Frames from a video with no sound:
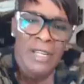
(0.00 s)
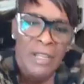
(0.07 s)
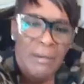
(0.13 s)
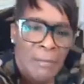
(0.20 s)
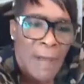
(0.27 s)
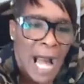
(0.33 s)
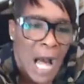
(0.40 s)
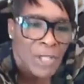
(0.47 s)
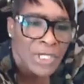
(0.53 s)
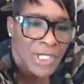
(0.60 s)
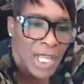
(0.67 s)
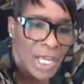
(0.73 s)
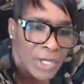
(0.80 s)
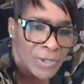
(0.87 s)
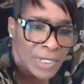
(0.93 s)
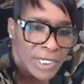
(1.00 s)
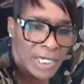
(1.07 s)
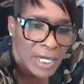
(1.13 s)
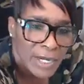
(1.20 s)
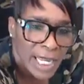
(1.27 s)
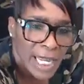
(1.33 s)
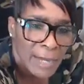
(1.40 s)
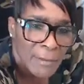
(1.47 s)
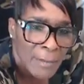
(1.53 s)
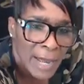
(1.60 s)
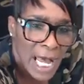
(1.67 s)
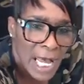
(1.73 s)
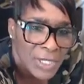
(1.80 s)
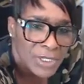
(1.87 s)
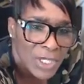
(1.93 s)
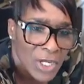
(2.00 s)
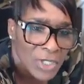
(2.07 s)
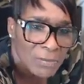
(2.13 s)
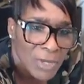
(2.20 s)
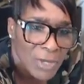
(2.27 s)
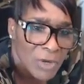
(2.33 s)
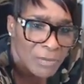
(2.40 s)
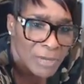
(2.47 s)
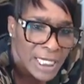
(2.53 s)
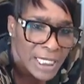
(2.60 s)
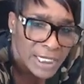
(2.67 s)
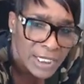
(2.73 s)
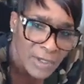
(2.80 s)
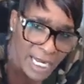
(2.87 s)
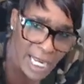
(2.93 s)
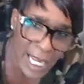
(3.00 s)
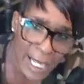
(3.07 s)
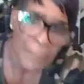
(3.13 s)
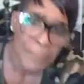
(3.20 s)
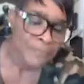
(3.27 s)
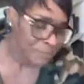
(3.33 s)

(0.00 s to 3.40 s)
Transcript: Milestones, okay? Milestone moments, okay?